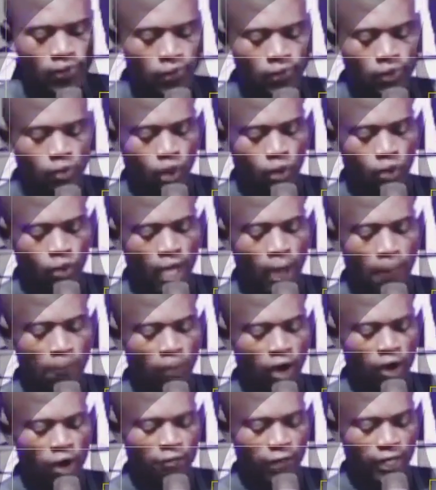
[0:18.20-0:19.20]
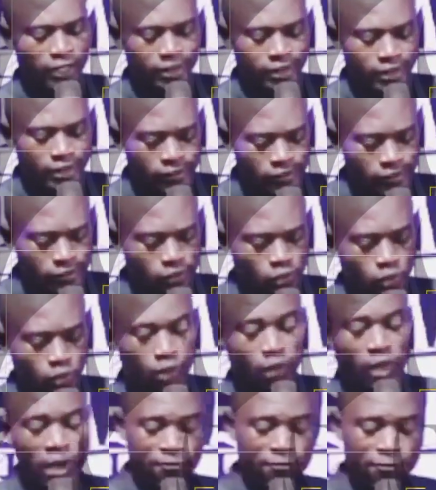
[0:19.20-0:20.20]
we were prophets,
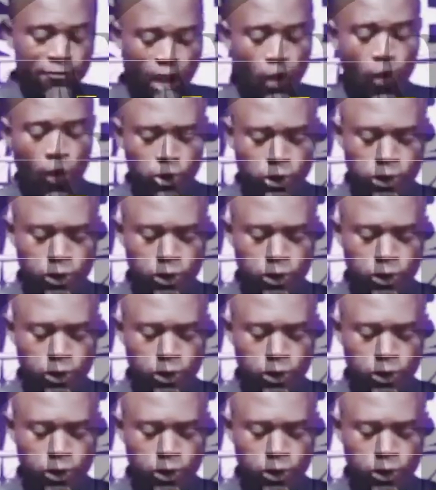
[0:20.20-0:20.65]
we were Pharaoh's